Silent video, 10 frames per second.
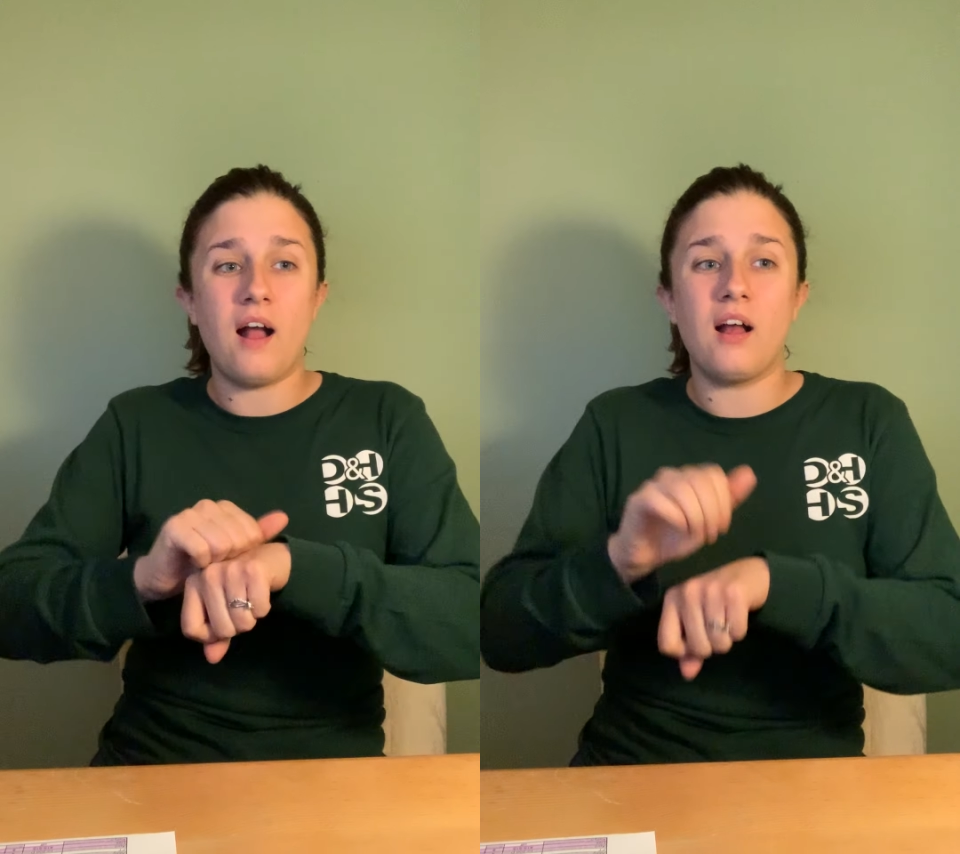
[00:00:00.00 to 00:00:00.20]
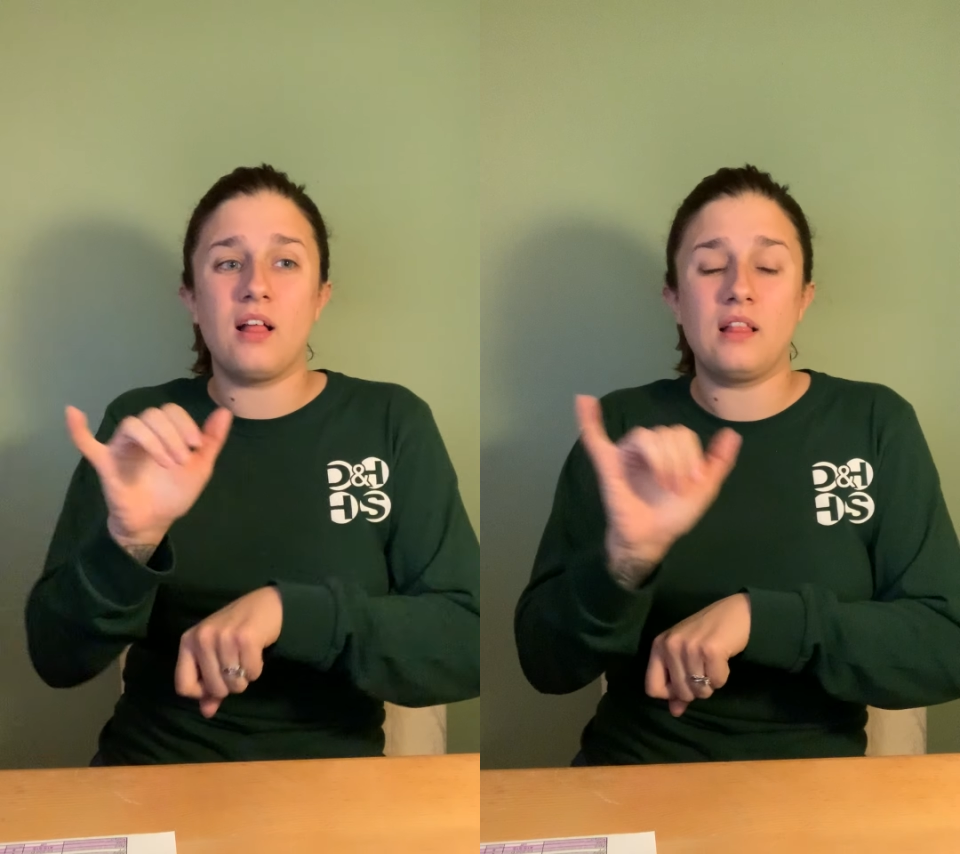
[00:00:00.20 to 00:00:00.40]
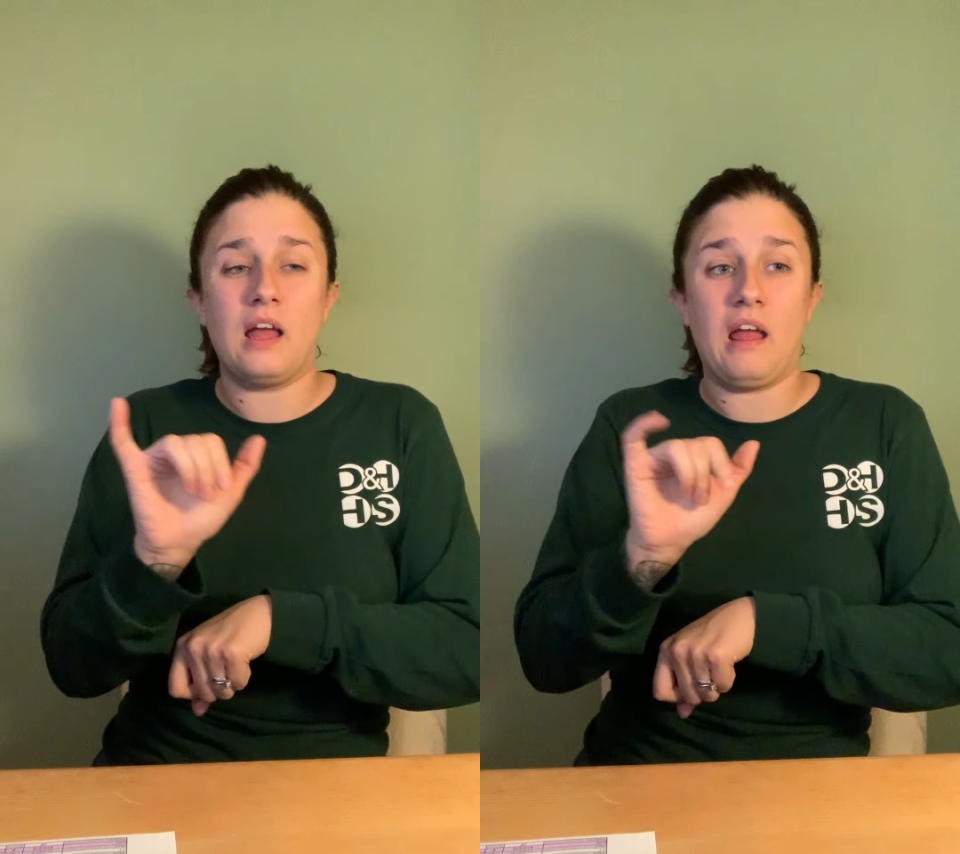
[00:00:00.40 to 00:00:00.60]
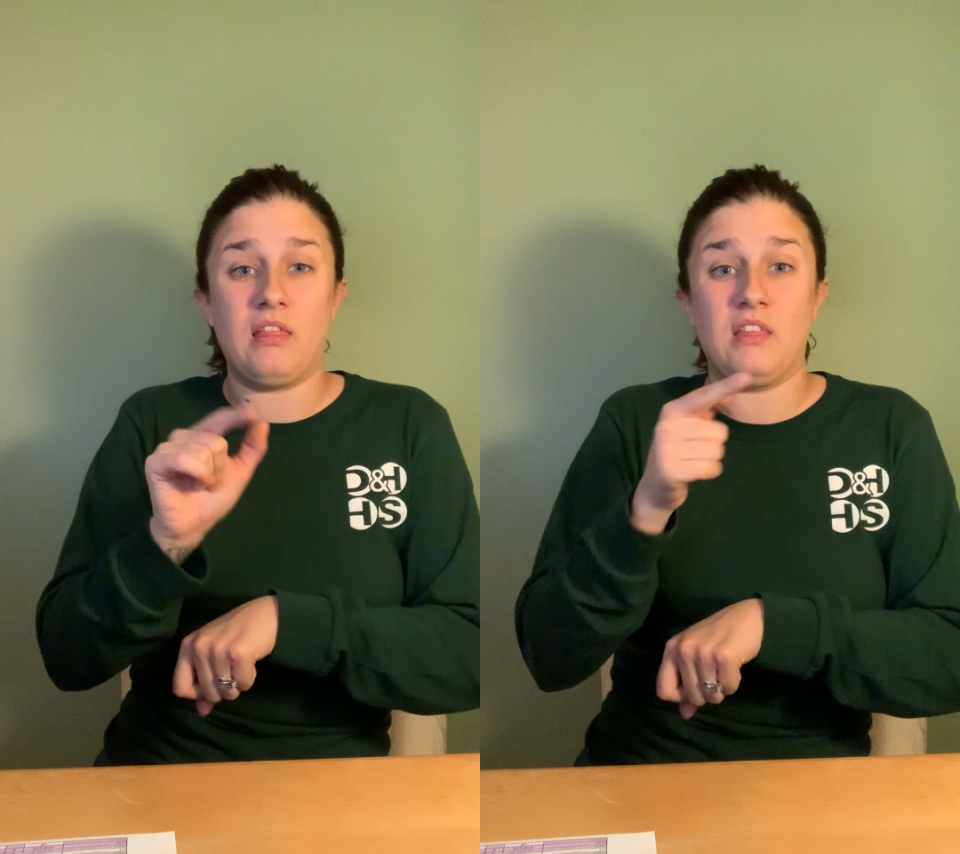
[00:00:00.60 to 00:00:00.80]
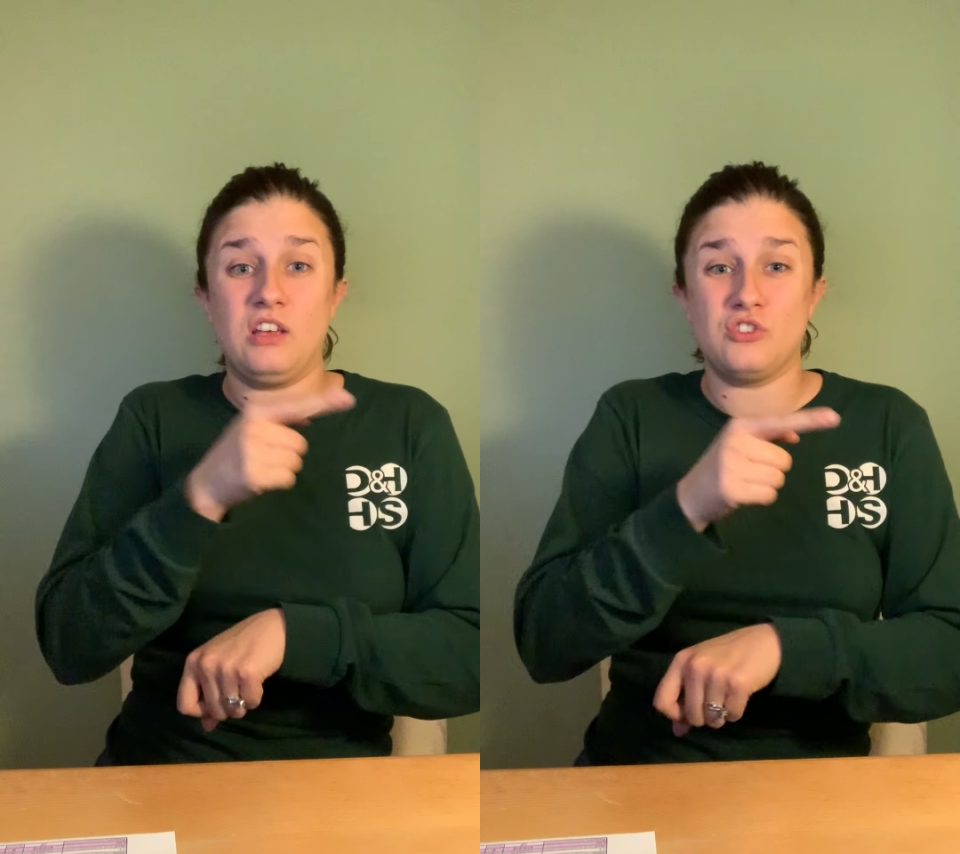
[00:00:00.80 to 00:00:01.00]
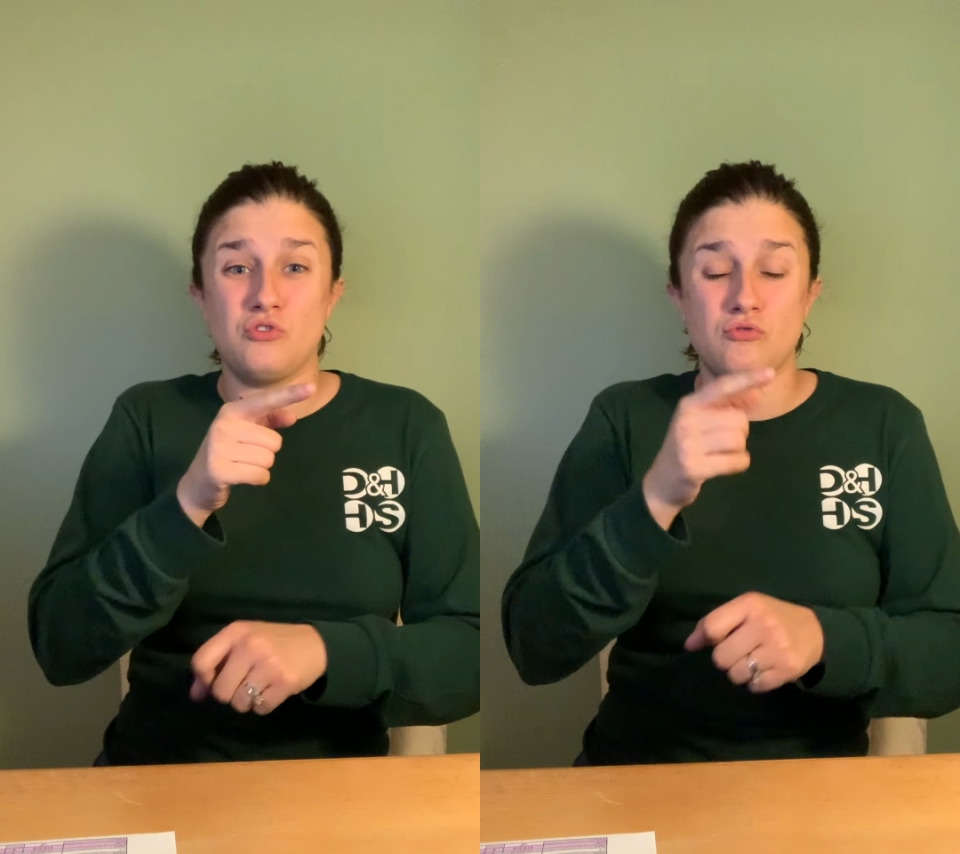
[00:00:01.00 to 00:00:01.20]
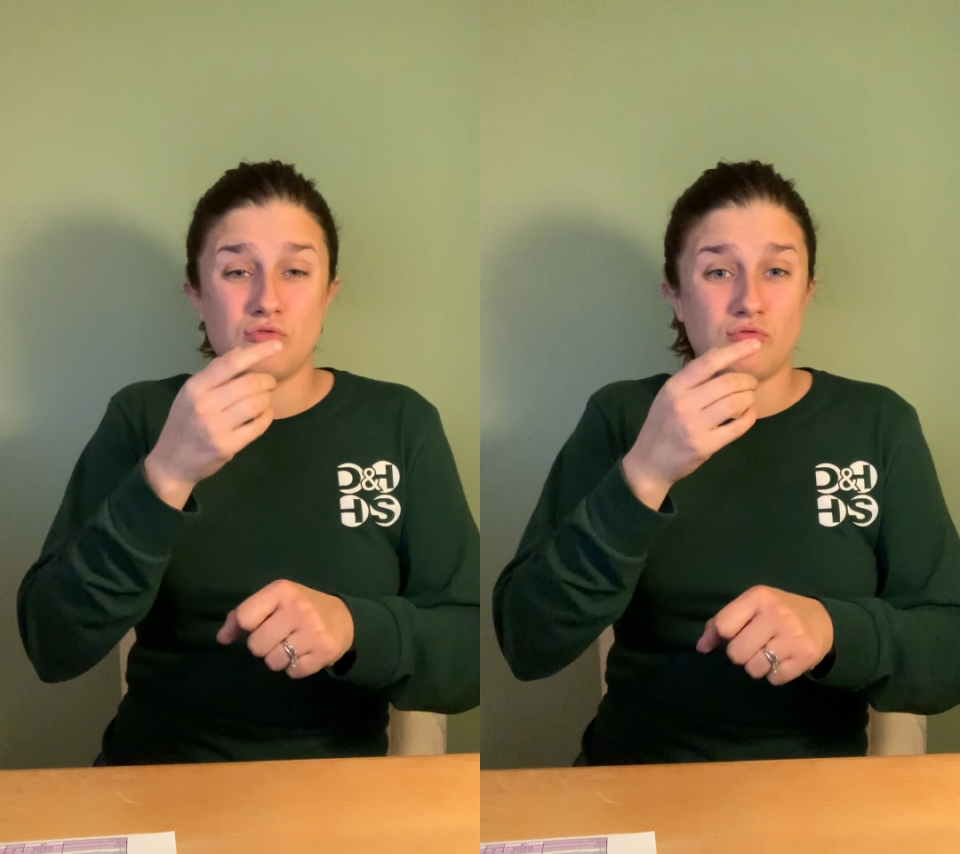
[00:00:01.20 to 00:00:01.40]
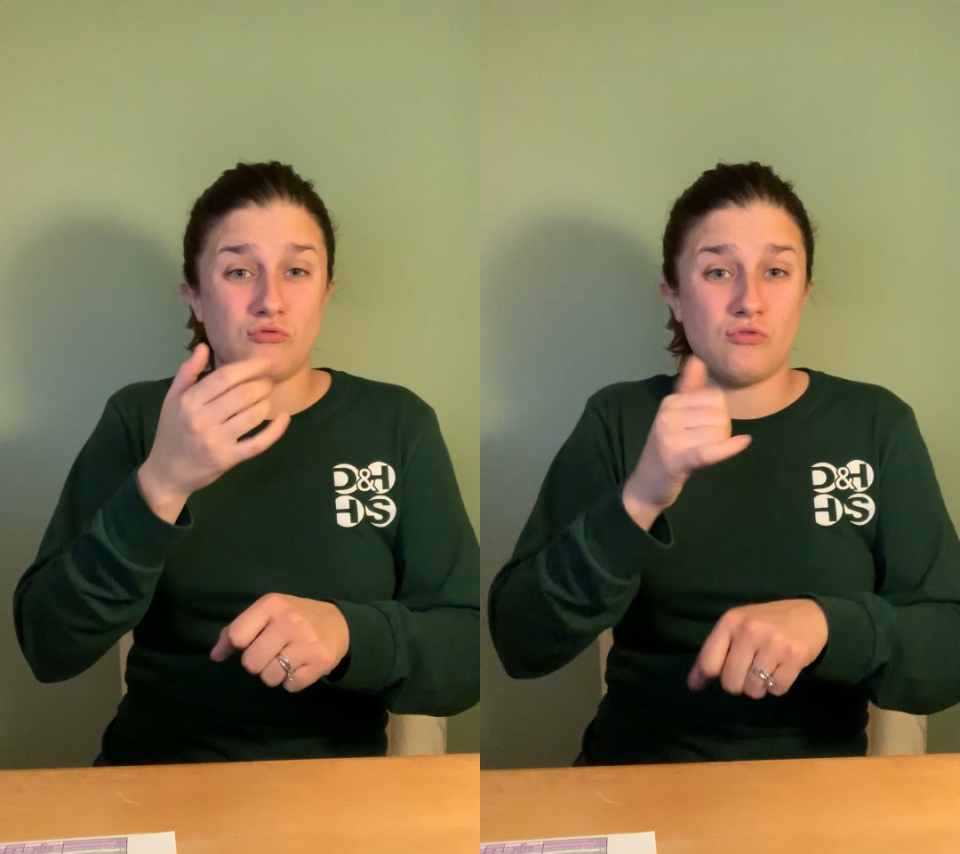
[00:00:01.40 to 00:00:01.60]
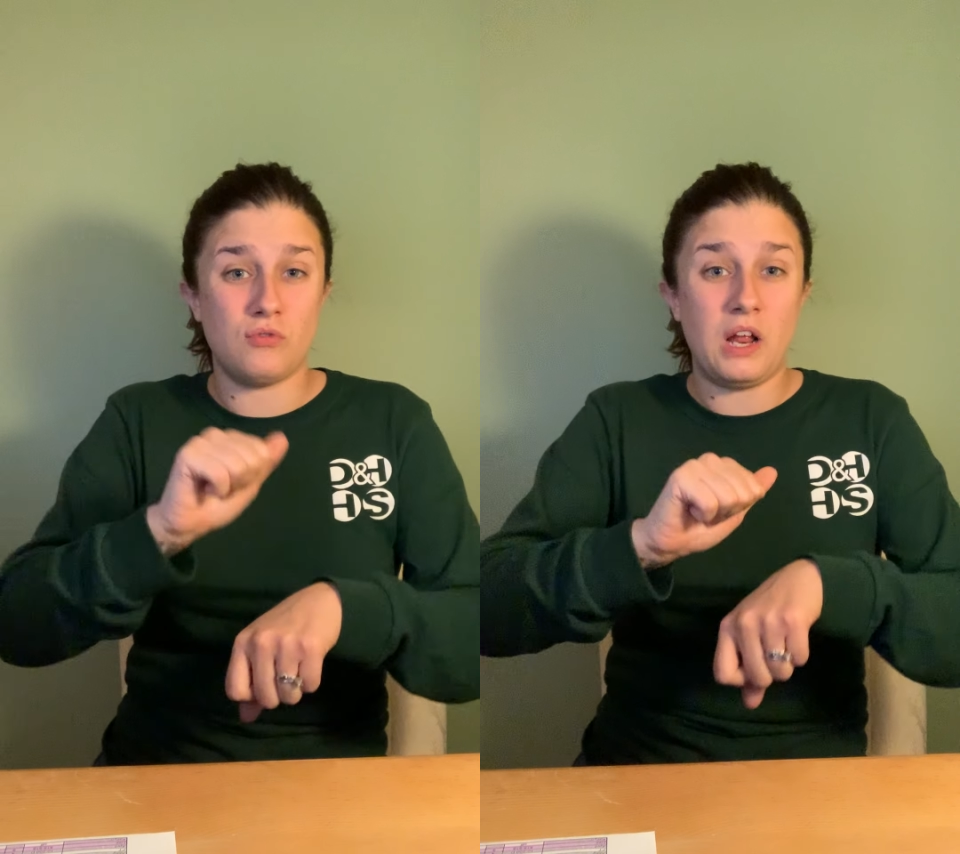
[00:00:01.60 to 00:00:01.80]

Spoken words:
So, with the simple